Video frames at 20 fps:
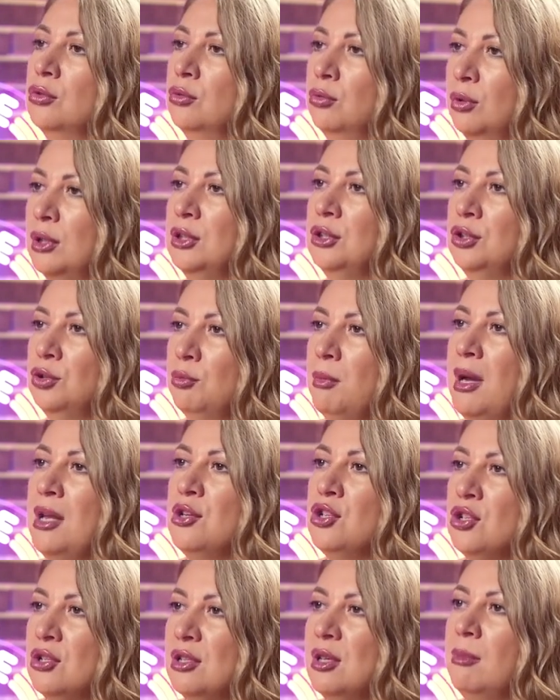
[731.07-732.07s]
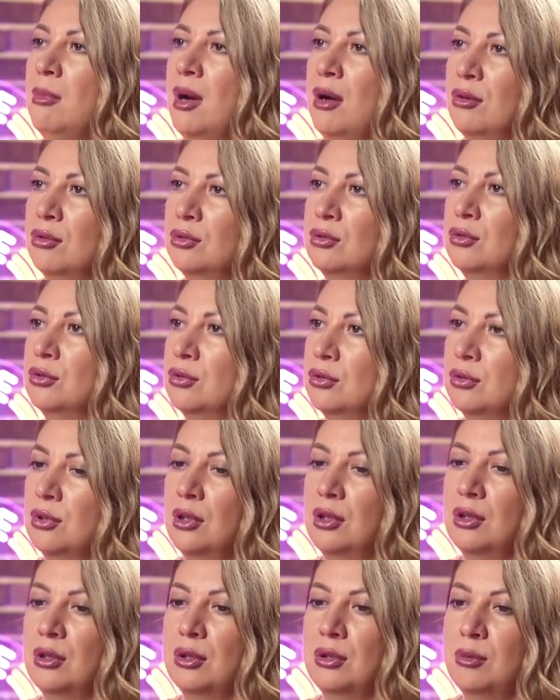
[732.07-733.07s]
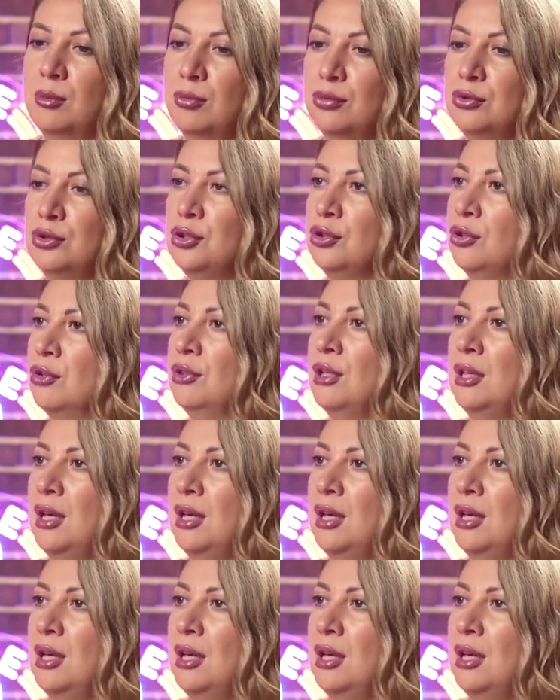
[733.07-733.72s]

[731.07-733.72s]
what you mentioned about putting your